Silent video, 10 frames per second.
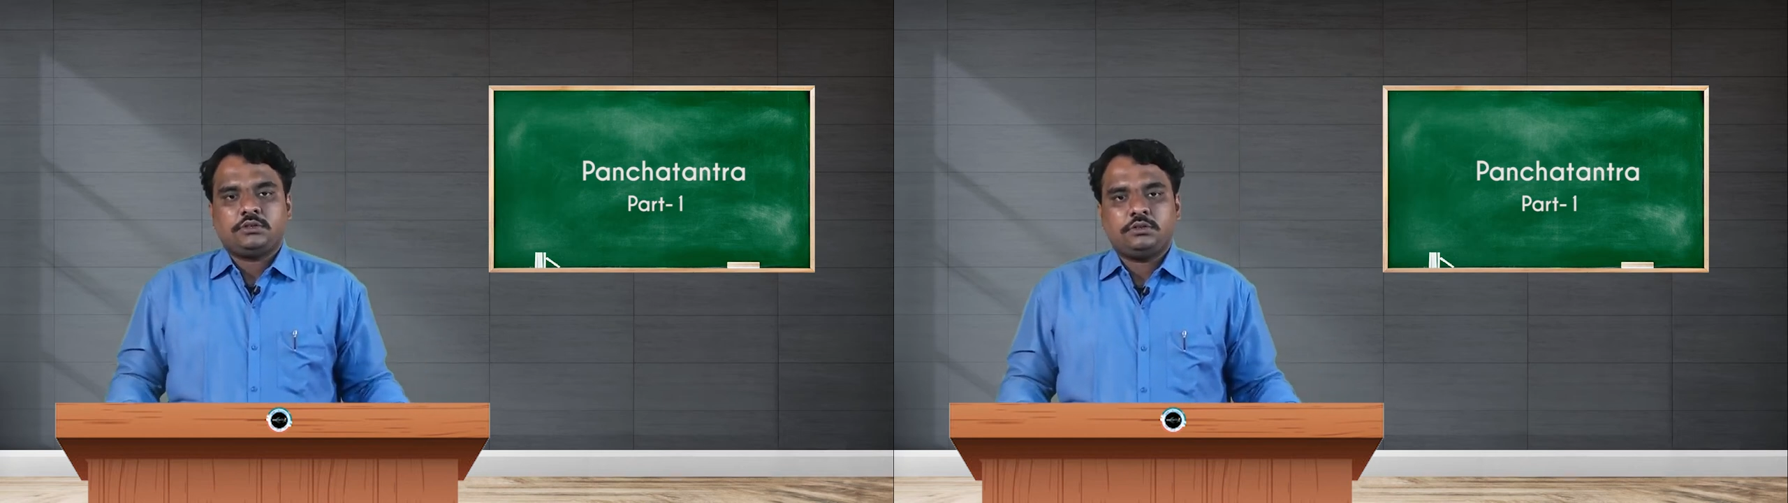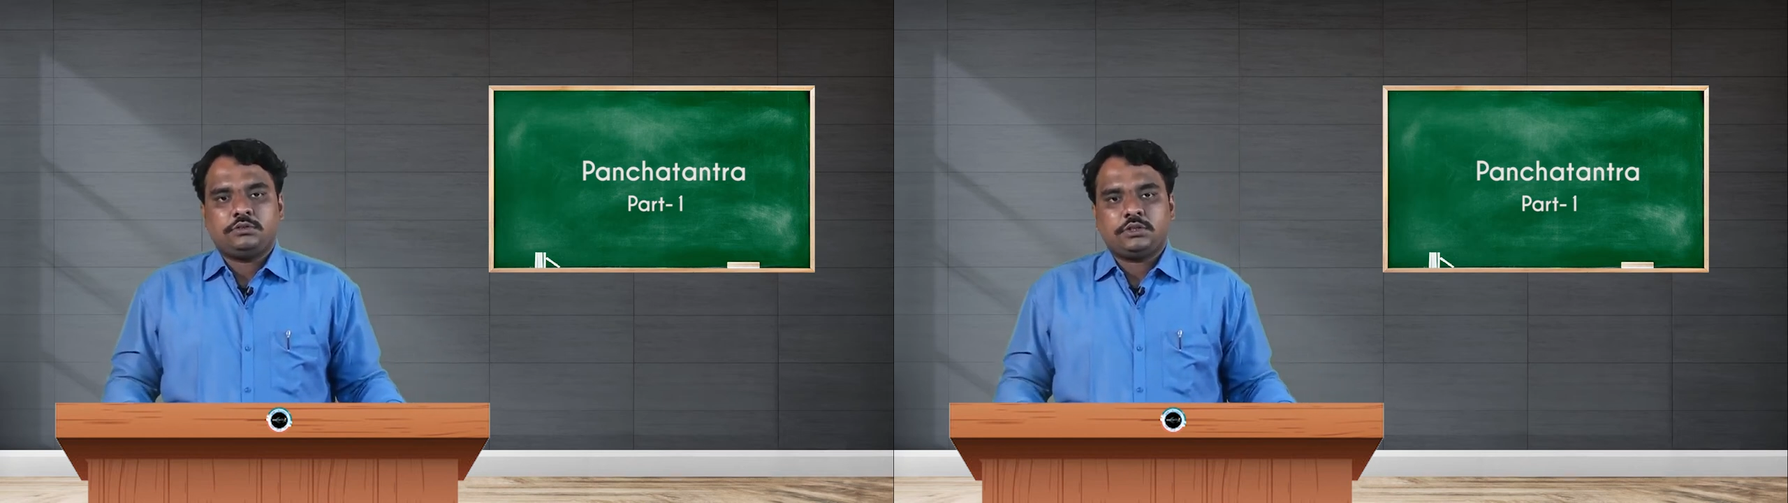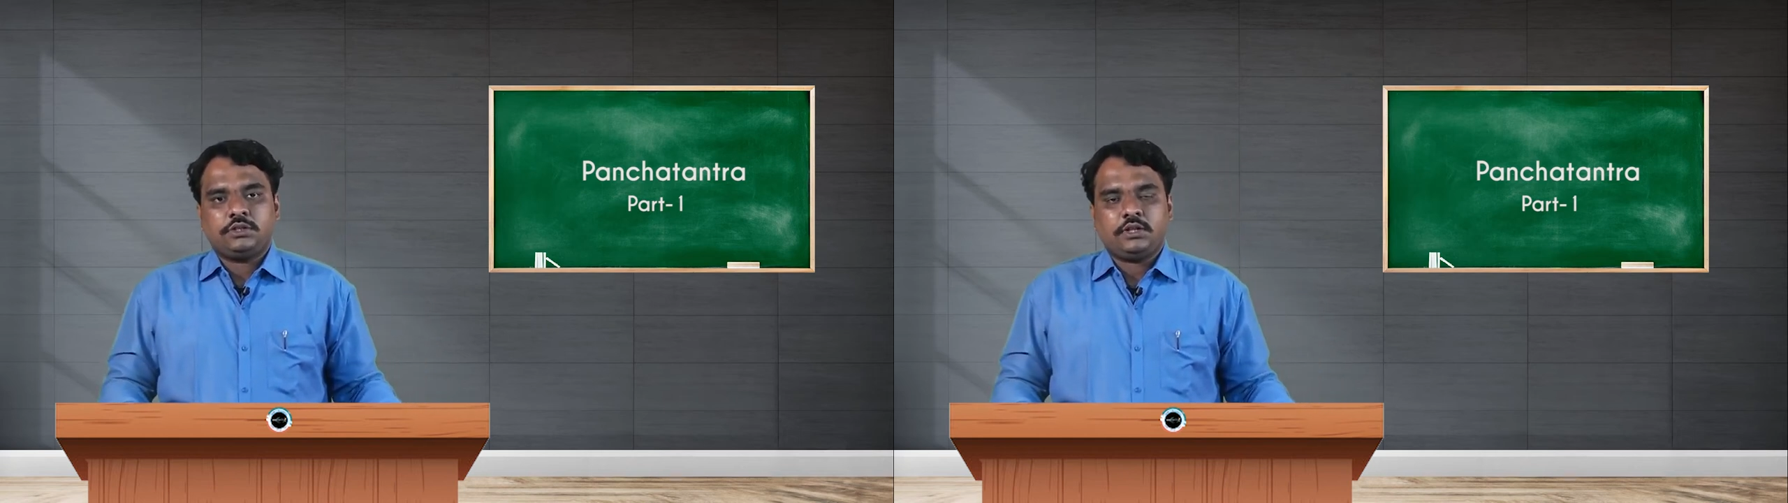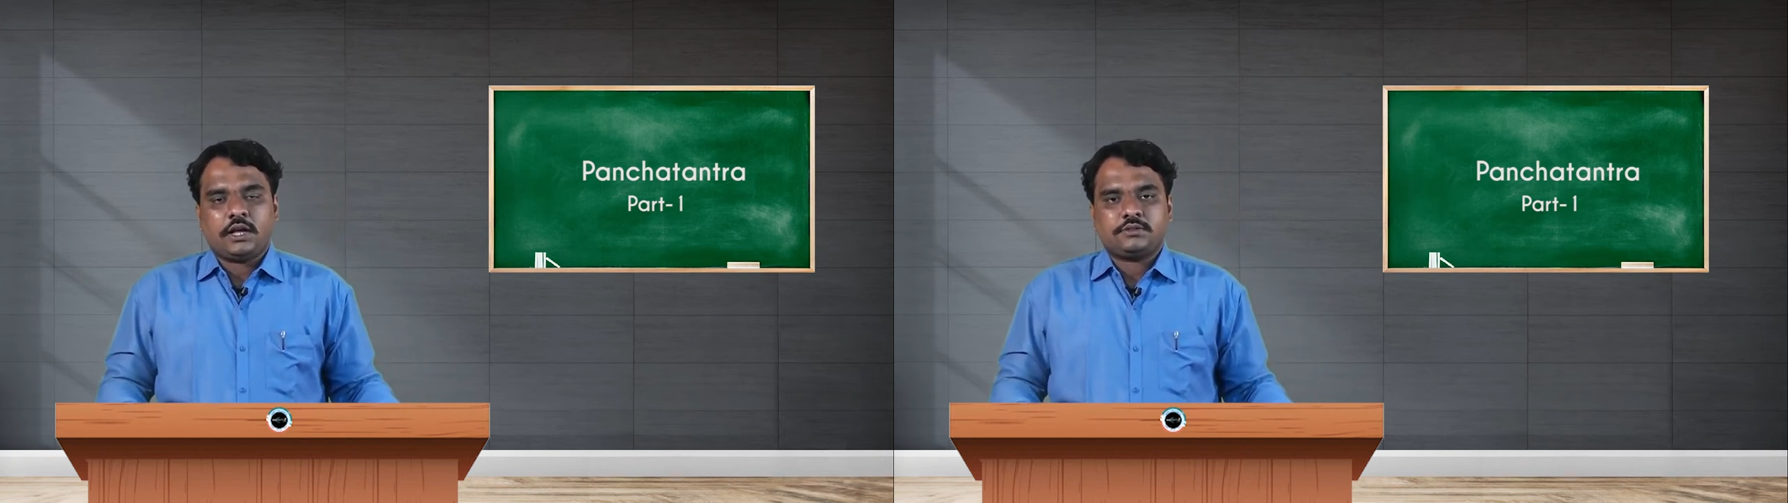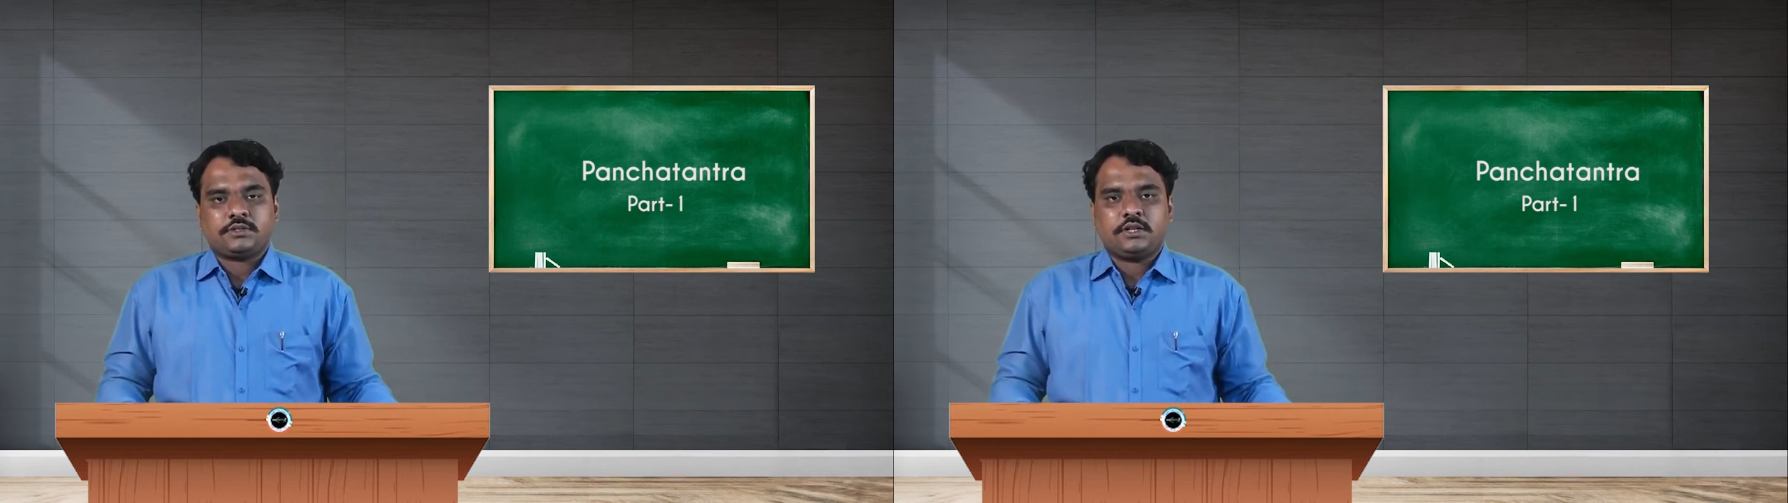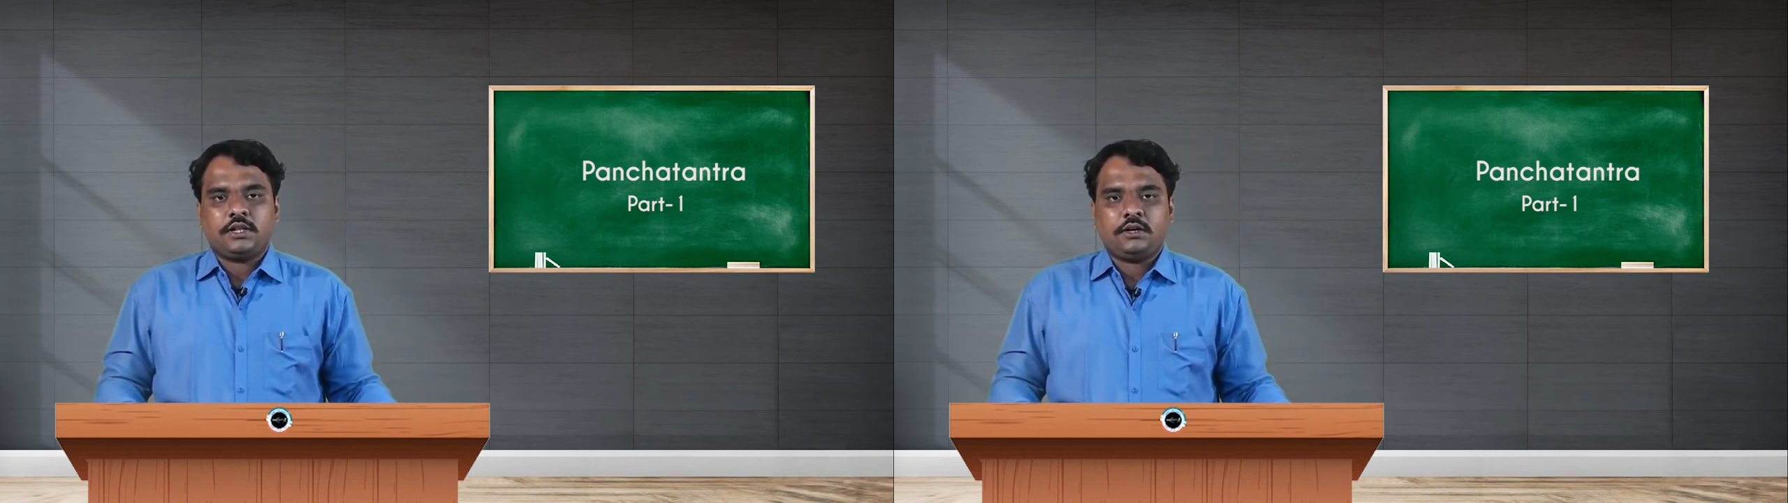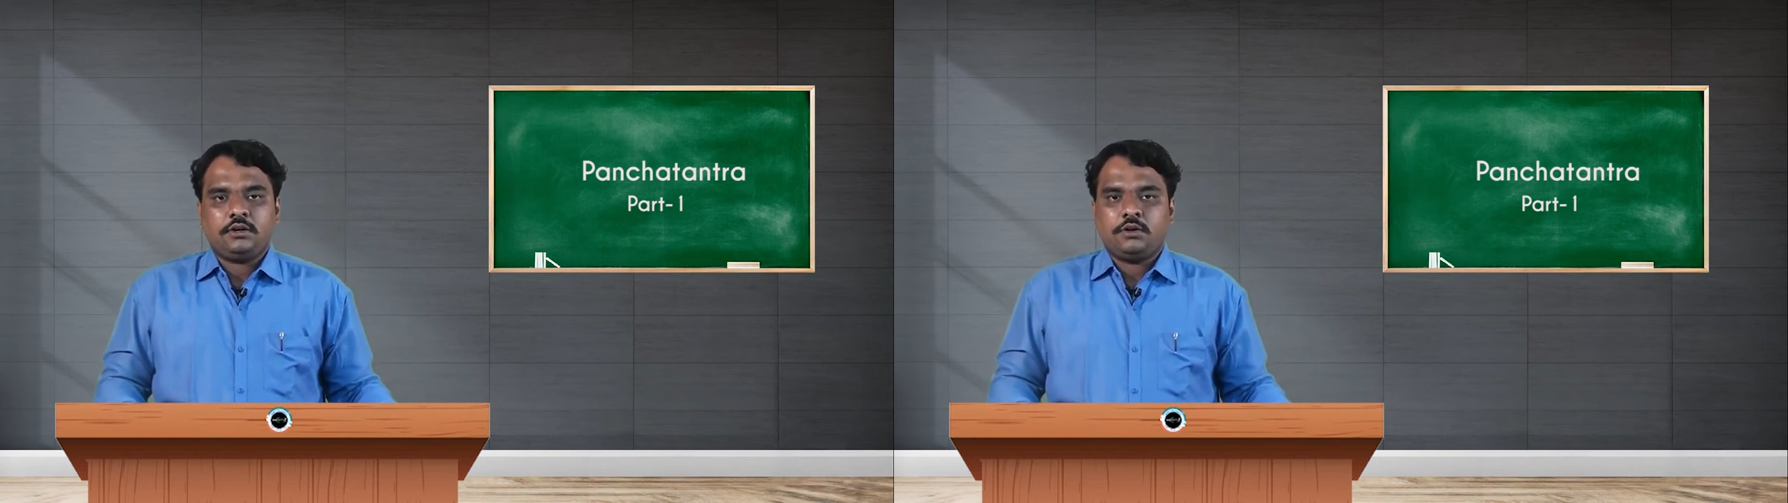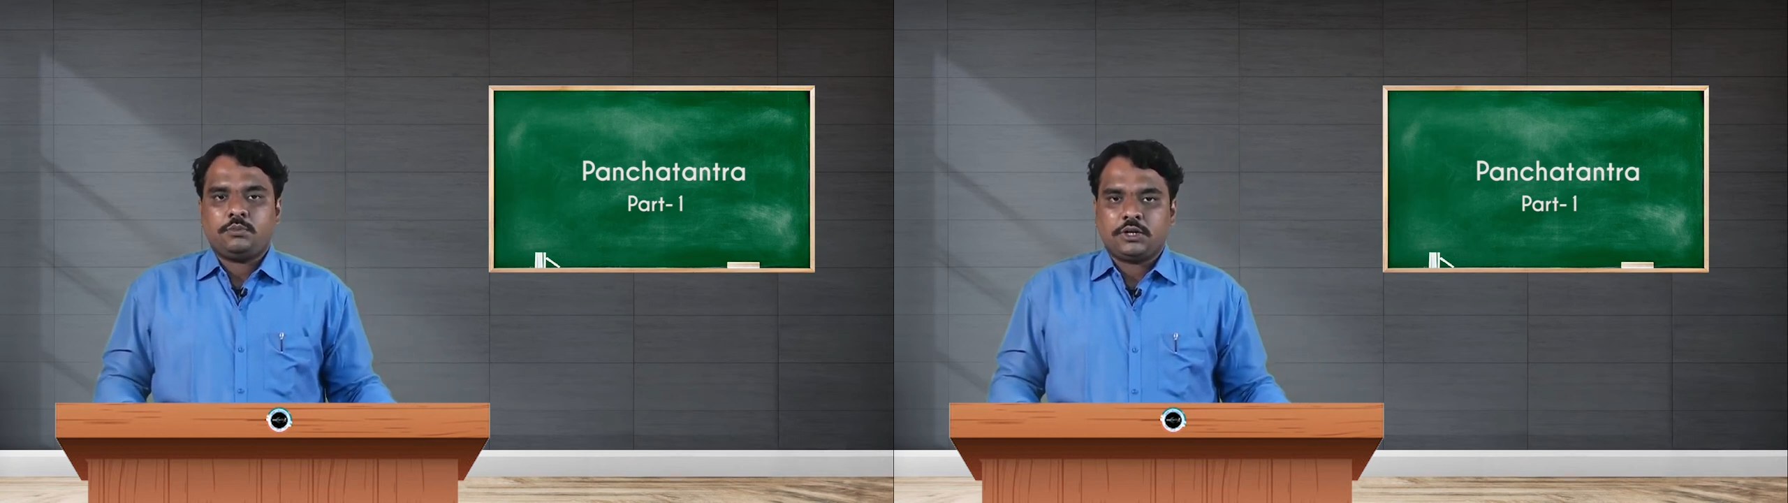due to the lifestyle and